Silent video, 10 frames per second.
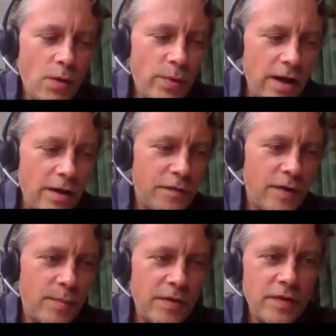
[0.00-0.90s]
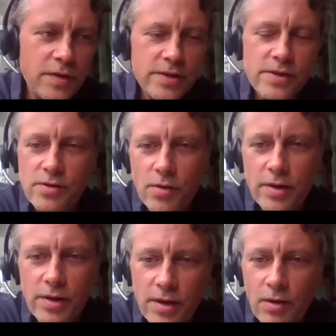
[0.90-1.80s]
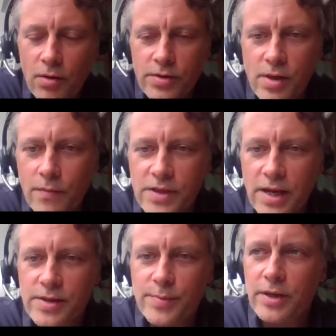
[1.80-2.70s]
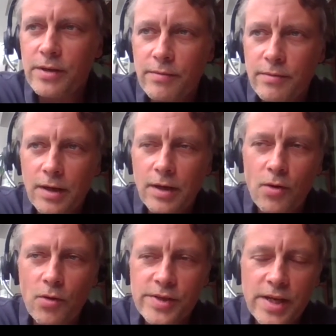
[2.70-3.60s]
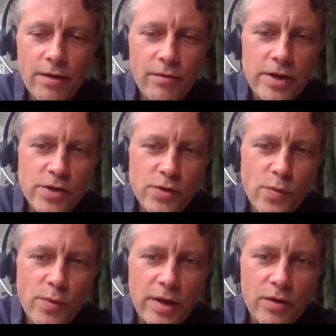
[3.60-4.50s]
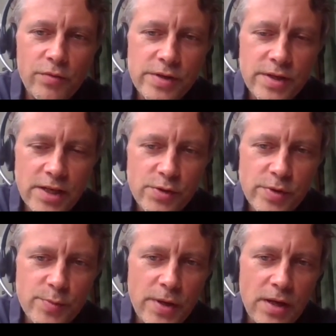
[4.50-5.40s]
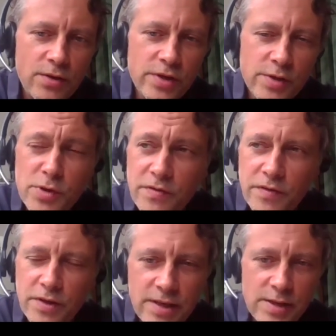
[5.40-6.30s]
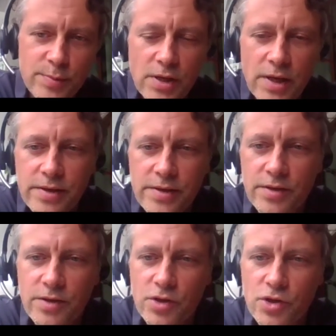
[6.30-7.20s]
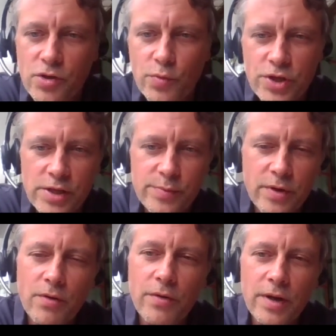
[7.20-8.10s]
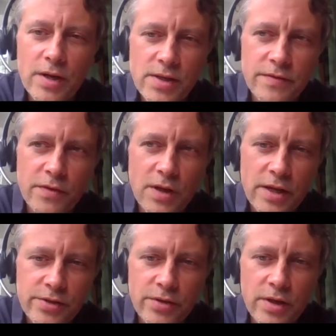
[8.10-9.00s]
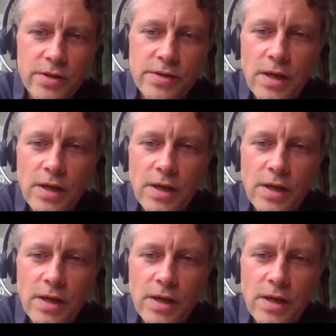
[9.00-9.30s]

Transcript: we have. I mean, filters obviously has been a long-standing range, and we will increase it as we speak. Transmission filters has been the latest addition, which has been growing nicely for the last 2 years.